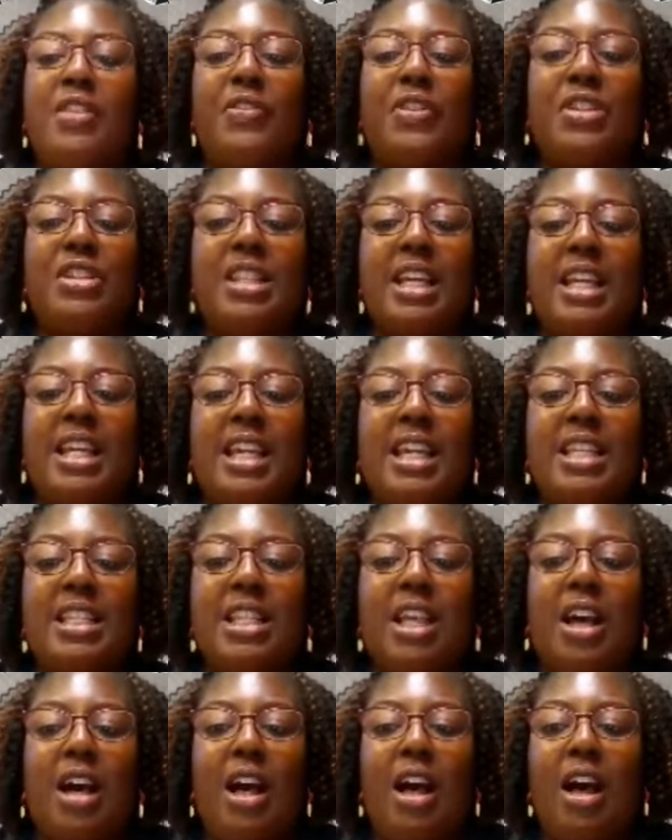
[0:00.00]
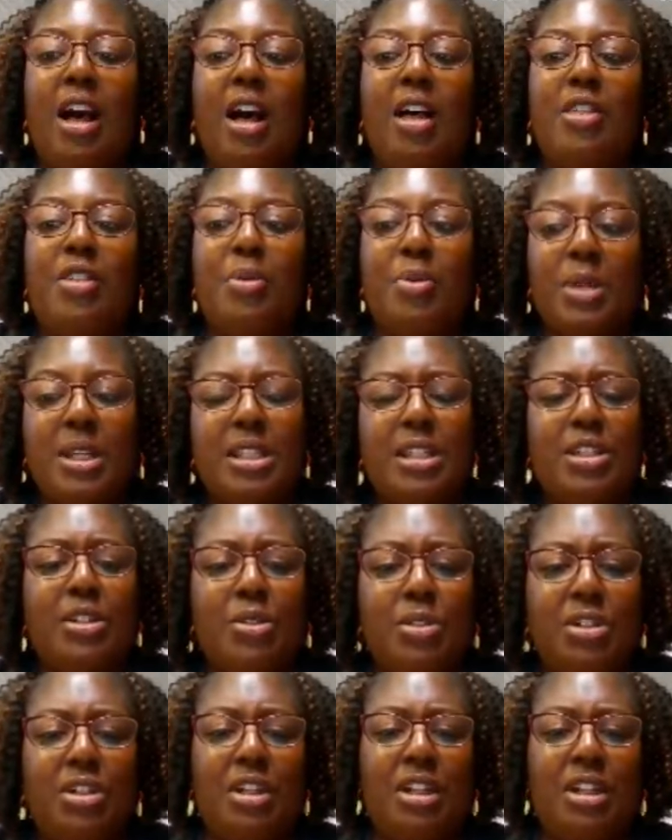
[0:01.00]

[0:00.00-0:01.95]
The first thing is the reason you